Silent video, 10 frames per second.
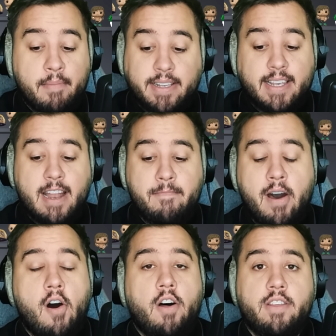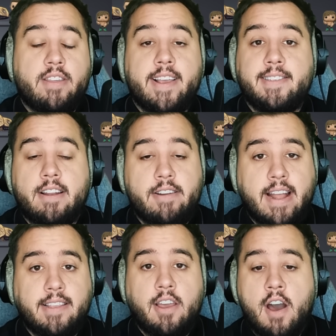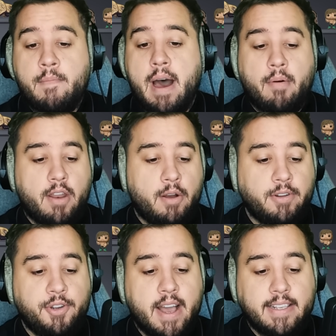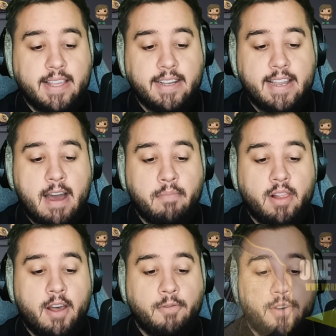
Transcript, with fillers: excited about all the things that are yet to come. I want to know what you guys think down below.